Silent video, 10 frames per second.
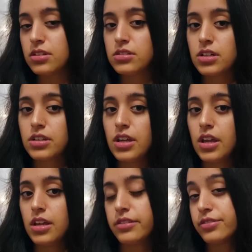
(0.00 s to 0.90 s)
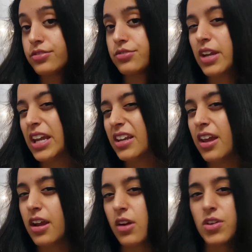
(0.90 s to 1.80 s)
looking straight
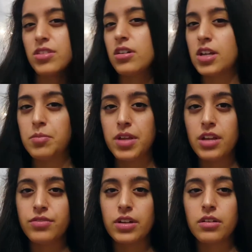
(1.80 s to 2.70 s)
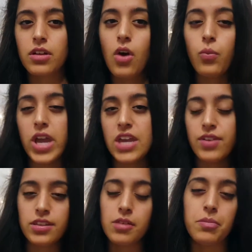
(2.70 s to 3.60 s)
hair with a little bit of a wave
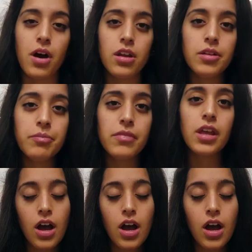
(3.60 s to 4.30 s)
at the bottom.